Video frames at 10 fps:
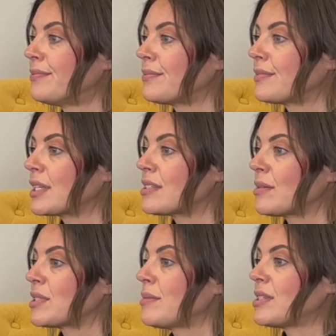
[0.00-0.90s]
because
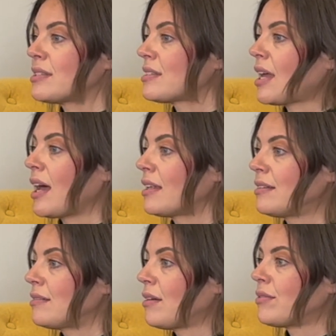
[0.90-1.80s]
sometimes it's not
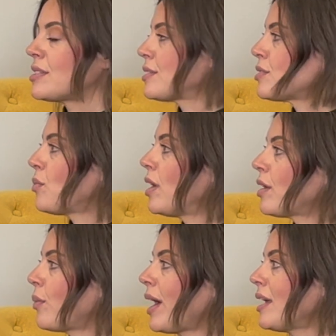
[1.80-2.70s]
a reason to walk away.